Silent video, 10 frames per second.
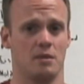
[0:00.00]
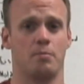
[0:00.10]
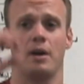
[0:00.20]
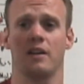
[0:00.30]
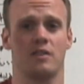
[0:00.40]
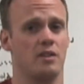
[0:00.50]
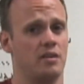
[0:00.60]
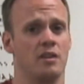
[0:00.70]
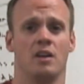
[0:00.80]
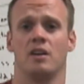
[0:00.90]
in the
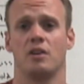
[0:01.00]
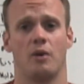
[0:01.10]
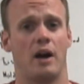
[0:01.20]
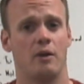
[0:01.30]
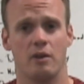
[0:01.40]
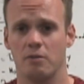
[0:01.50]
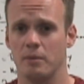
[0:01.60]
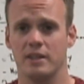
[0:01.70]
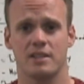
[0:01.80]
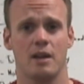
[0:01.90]
backyard, however
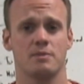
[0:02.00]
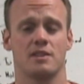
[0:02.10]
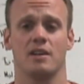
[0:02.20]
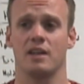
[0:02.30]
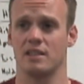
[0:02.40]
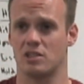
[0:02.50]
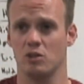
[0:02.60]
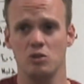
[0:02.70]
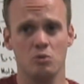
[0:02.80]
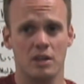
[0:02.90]
many times a night
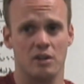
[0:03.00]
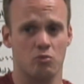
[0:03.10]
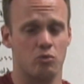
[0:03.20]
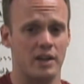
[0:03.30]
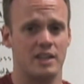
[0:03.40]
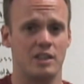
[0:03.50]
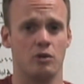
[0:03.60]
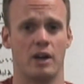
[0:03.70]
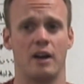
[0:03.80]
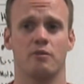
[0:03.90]
until you get it right
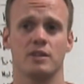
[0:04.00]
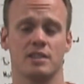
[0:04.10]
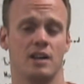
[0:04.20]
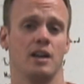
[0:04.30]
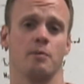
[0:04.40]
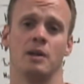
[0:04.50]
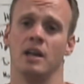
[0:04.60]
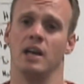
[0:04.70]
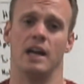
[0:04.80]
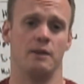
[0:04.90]
here every time.
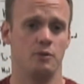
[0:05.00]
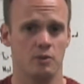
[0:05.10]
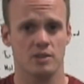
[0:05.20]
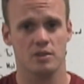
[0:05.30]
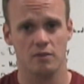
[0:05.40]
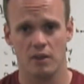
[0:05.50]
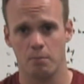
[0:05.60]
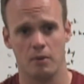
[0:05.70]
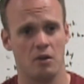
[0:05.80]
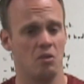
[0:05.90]
And if you can serve
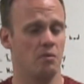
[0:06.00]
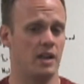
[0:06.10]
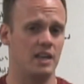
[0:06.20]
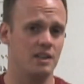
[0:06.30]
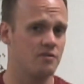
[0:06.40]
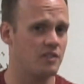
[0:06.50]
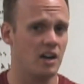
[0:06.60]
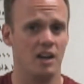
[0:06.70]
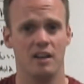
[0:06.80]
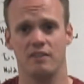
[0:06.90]
that ball
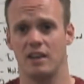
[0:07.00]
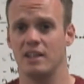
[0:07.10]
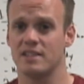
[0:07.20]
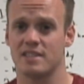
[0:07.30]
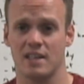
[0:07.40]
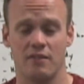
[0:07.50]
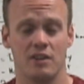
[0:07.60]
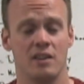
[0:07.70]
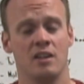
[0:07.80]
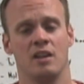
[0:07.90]
85,
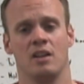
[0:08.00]
87%